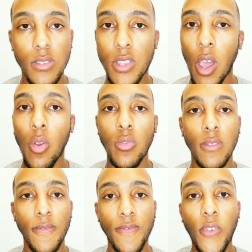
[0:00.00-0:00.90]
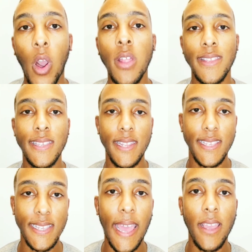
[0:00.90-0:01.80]
Don't fall into the
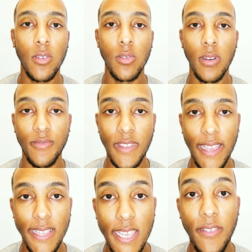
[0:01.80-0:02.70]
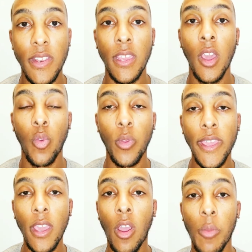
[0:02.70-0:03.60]
cycle of negativity.
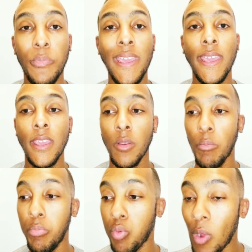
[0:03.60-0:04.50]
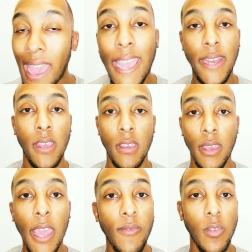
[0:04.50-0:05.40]
We are being bred,
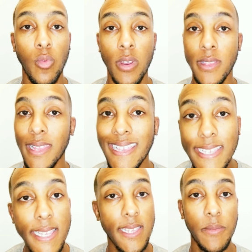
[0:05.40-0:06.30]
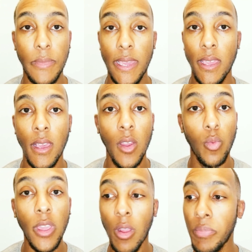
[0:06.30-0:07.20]
everyone, listen to me.
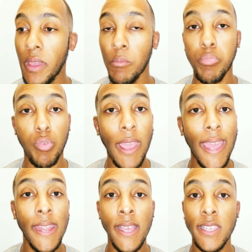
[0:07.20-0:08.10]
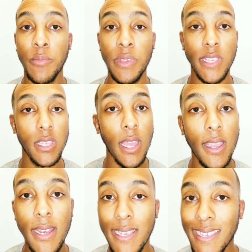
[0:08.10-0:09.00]
We are being bred to be stuck
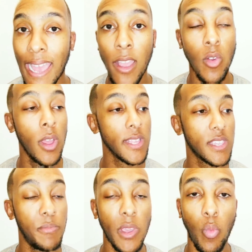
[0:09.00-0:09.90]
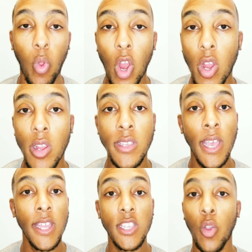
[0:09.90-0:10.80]
in a cycle, to be workers,
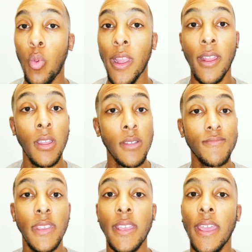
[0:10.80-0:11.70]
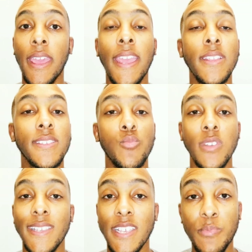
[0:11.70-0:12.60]
to where it
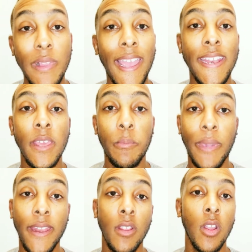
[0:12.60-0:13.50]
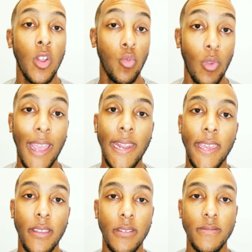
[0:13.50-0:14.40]
was explained better right
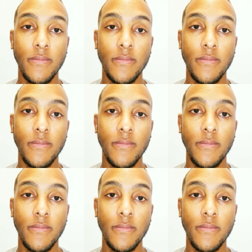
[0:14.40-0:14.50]
here.